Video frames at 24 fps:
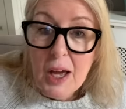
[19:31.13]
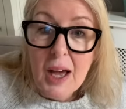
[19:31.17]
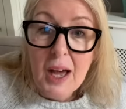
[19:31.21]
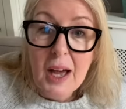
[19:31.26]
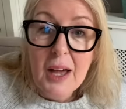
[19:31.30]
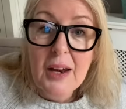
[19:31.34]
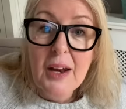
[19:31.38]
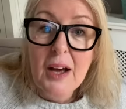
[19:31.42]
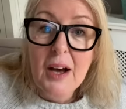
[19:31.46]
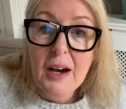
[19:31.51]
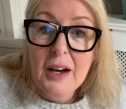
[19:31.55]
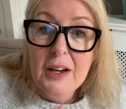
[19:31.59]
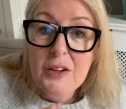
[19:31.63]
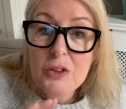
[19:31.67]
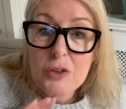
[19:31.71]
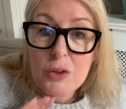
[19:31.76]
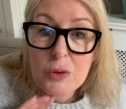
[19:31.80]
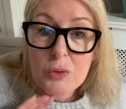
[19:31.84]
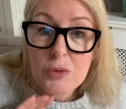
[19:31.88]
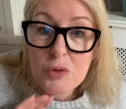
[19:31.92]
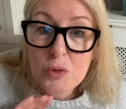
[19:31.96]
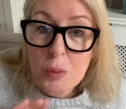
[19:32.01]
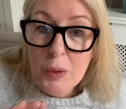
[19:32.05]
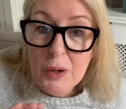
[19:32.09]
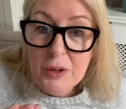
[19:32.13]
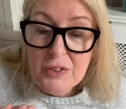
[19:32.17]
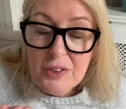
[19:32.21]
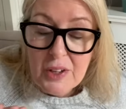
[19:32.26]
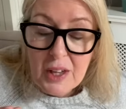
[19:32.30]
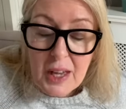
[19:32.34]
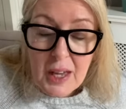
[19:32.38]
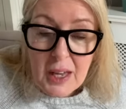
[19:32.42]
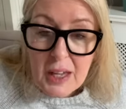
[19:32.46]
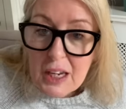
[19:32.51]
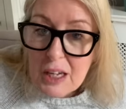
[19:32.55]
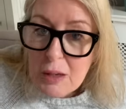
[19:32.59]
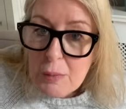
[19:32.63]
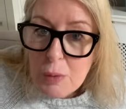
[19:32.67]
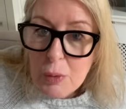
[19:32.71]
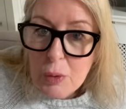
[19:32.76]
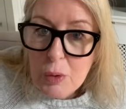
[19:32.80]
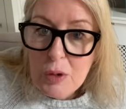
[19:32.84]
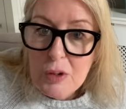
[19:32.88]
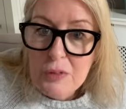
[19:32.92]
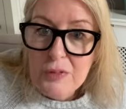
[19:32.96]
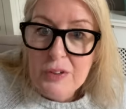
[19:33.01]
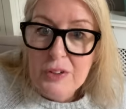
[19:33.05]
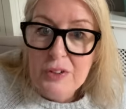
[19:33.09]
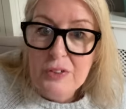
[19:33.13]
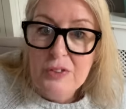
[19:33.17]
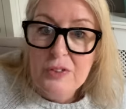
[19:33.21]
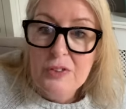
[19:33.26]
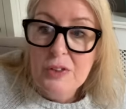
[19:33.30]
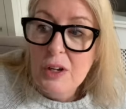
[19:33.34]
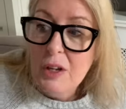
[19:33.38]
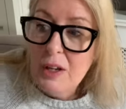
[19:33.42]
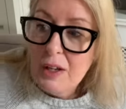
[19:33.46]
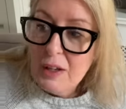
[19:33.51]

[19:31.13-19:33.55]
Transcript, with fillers: and I don't want any more of it.